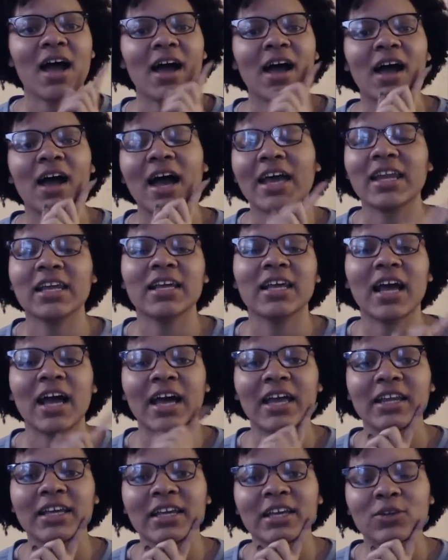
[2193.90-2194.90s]
I
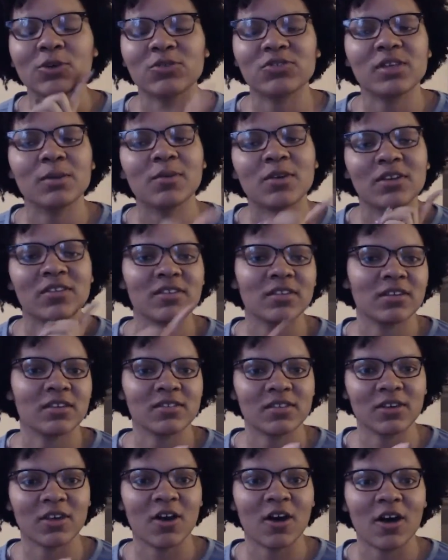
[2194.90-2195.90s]
didn't get no sleep because of
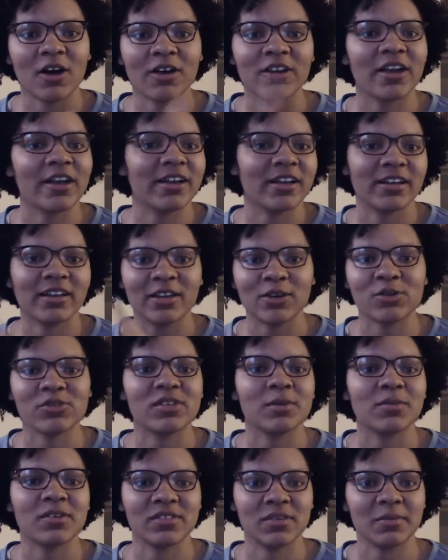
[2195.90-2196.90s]
y'all. Y'all ain't gonna get no
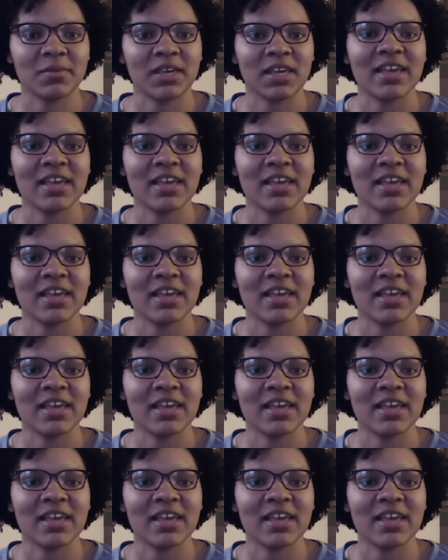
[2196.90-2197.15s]
sleep because of me.